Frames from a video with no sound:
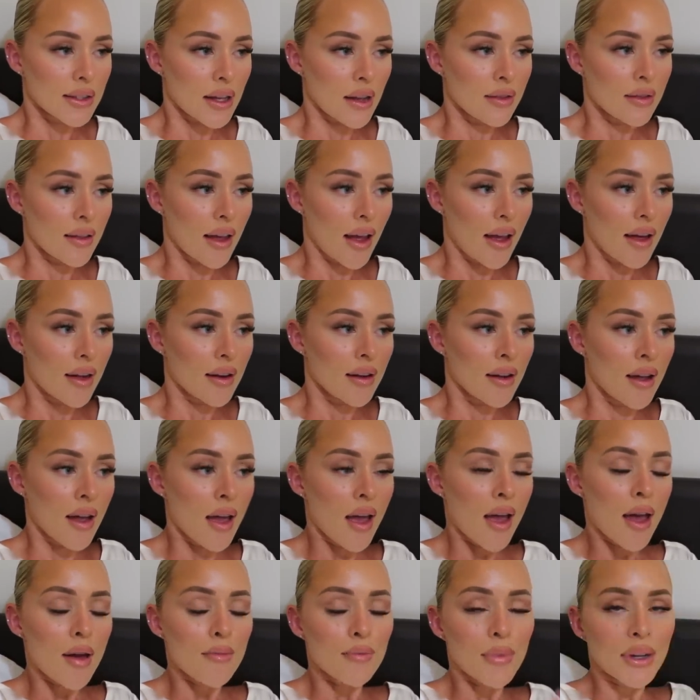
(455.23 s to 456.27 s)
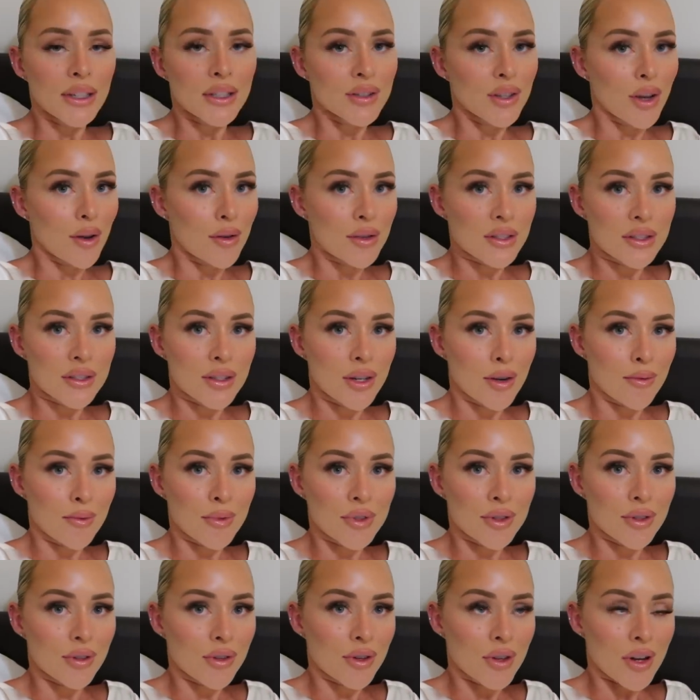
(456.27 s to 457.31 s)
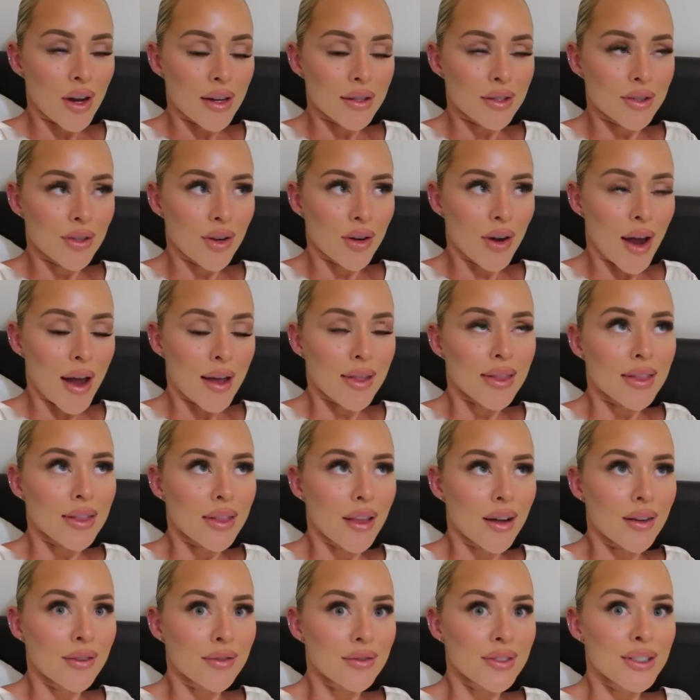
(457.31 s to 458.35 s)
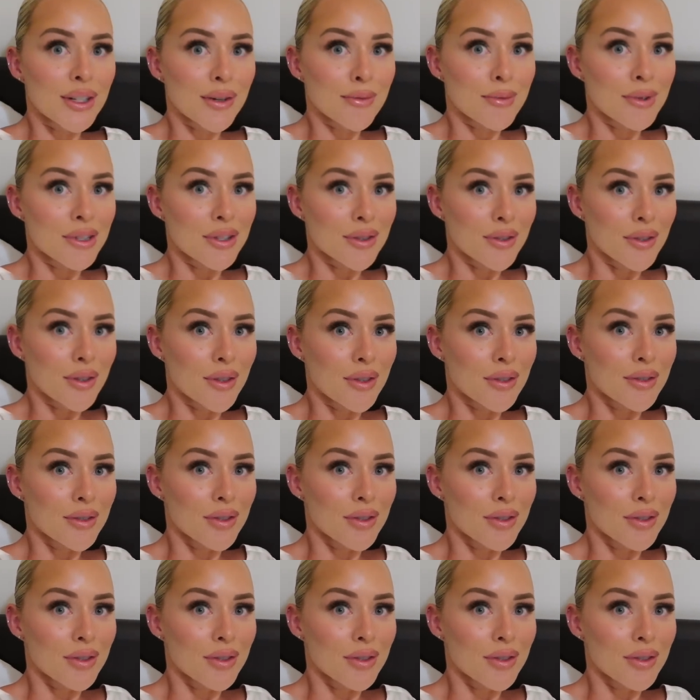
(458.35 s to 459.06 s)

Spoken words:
And then my dessert was a tiramisu, and you guys know I love tiramisu.